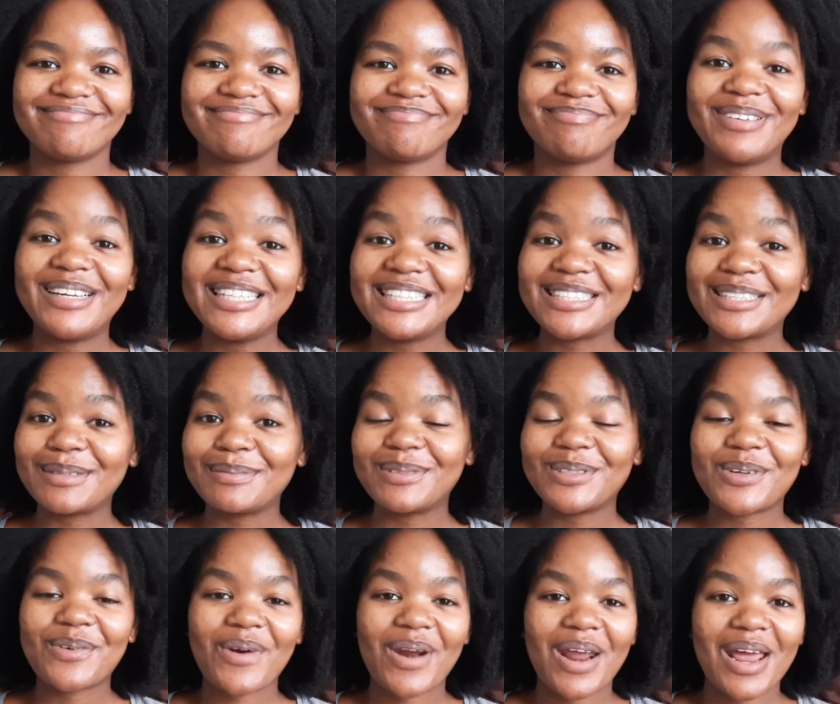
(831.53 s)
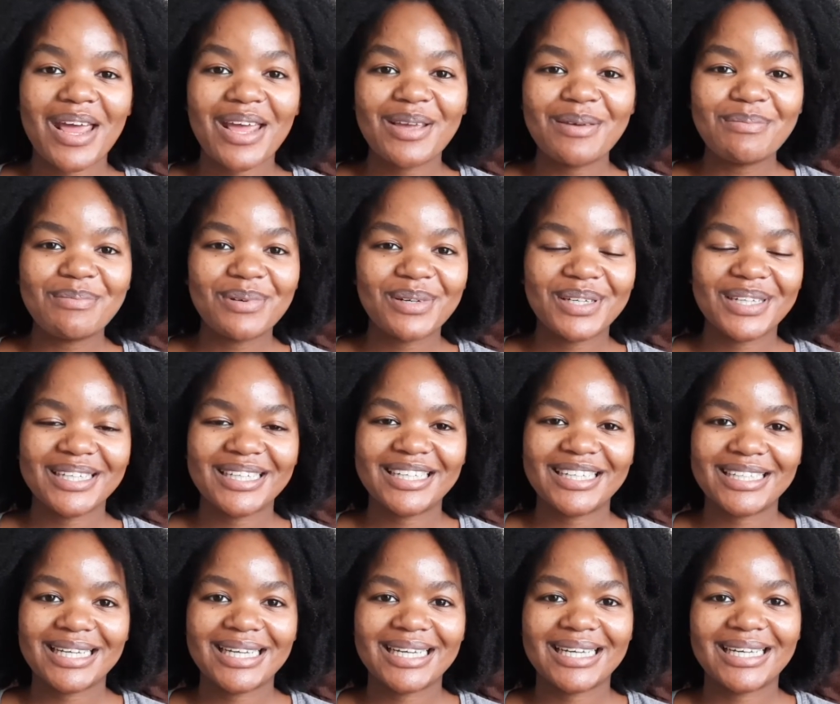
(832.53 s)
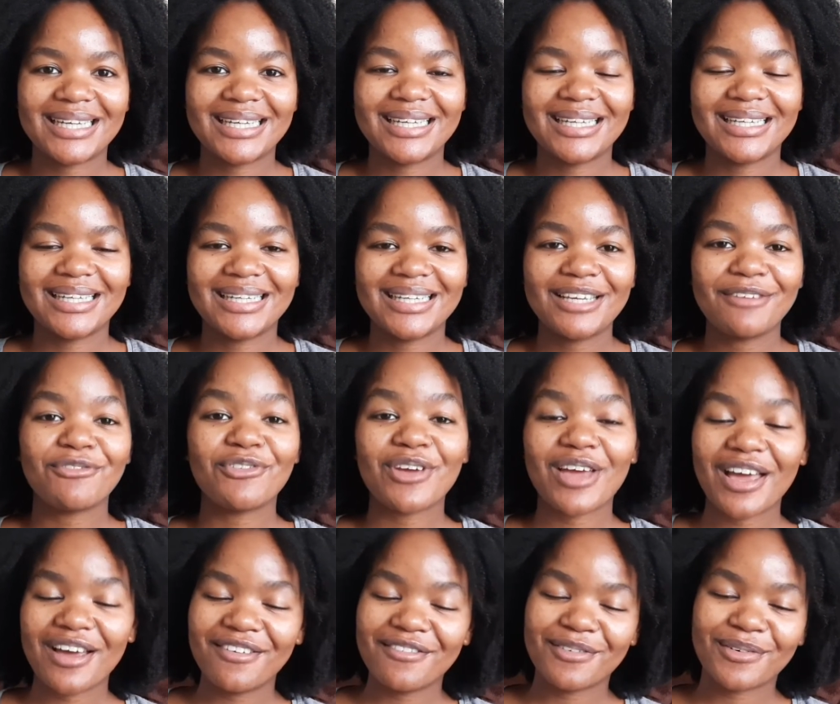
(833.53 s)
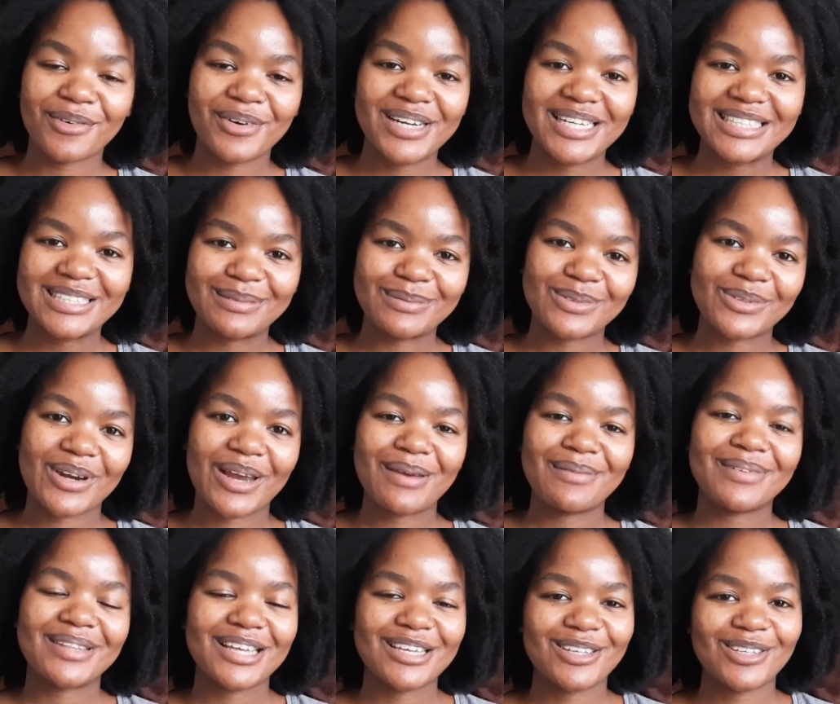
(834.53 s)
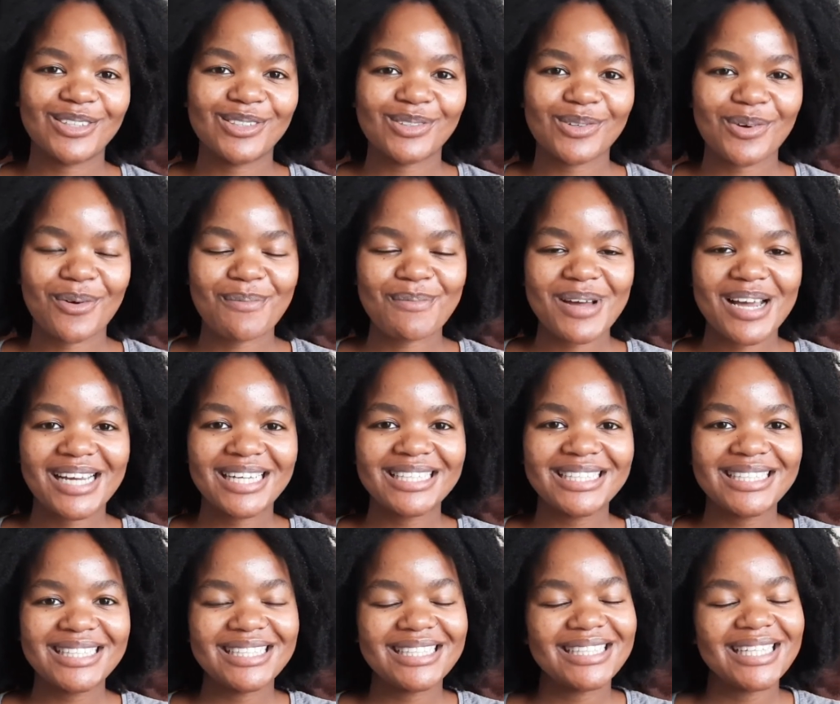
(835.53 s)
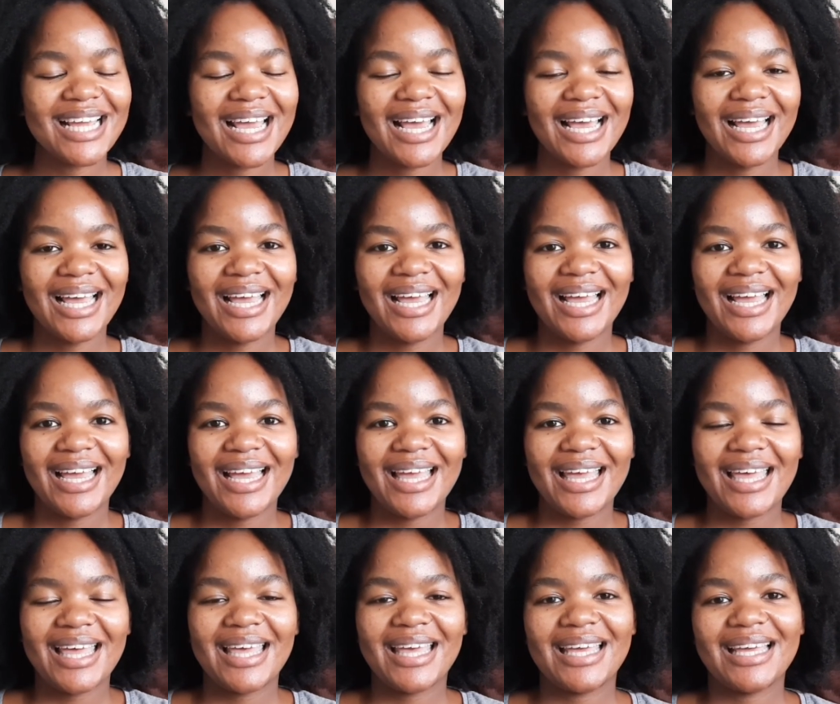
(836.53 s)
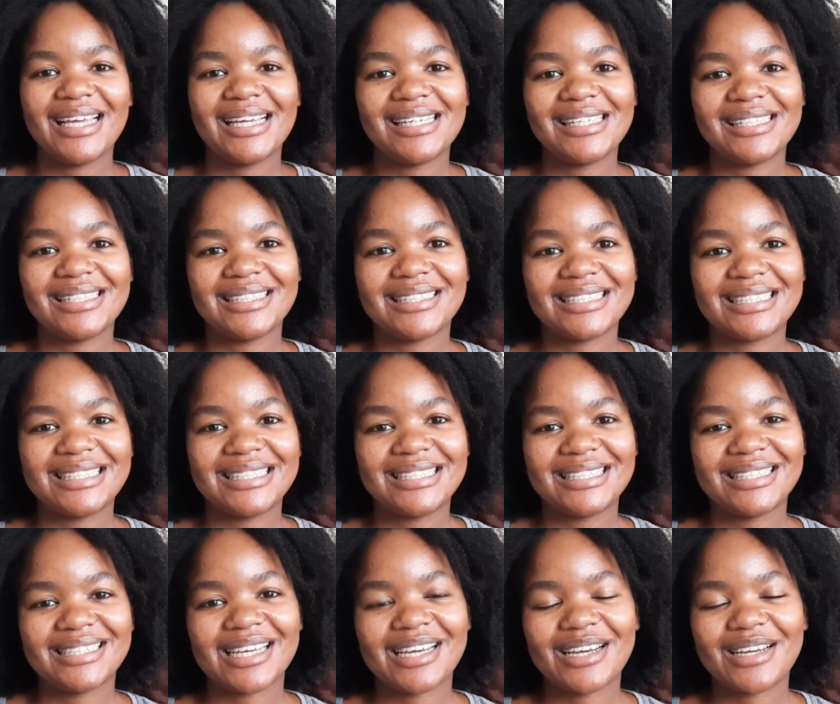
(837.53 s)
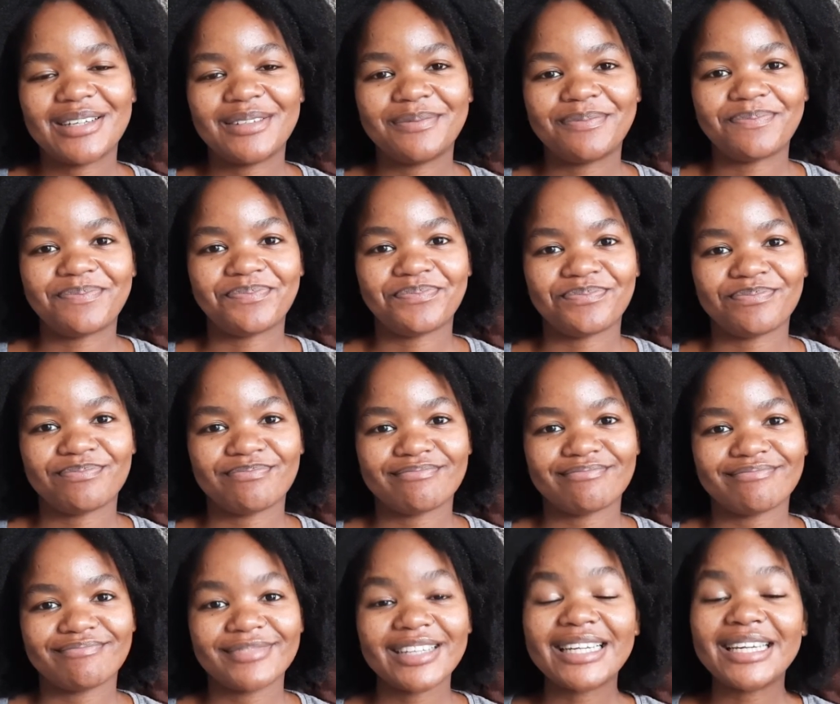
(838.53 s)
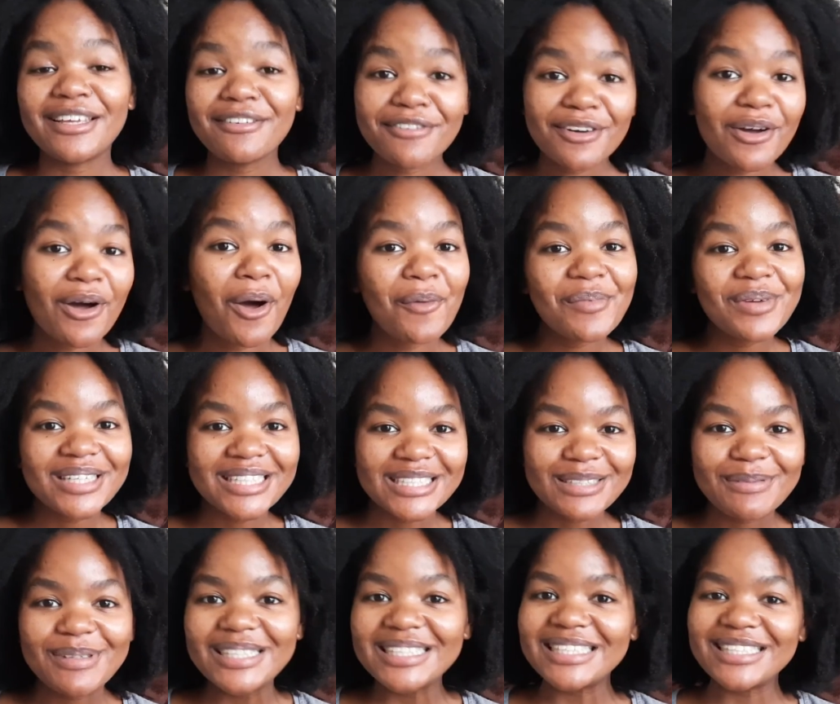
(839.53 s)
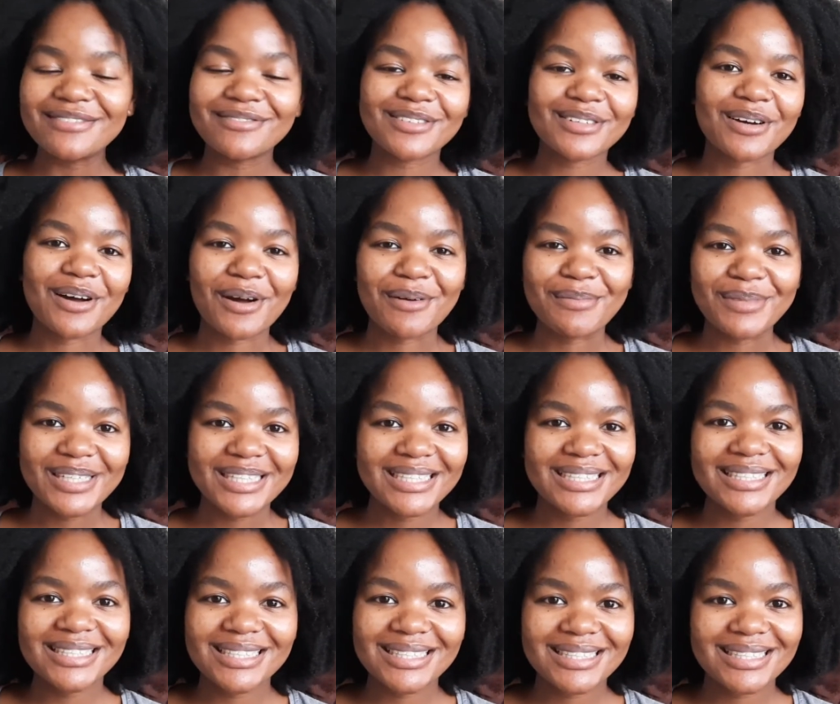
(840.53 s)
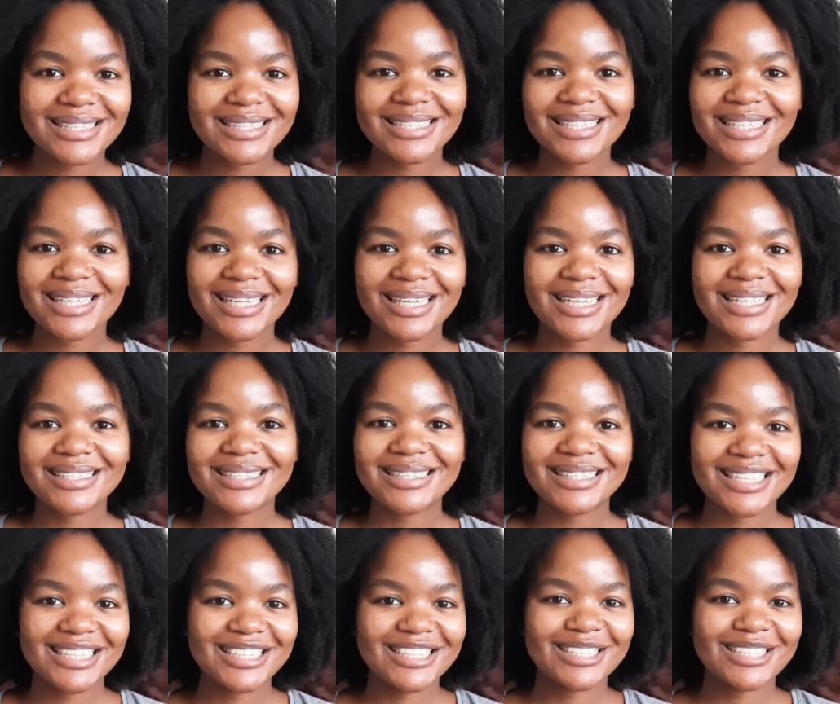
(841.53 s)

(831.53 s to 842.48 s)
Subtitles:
Please subscribe. If you have already subscribed, thank you so much. And leave a comment. Please leave a comment. Say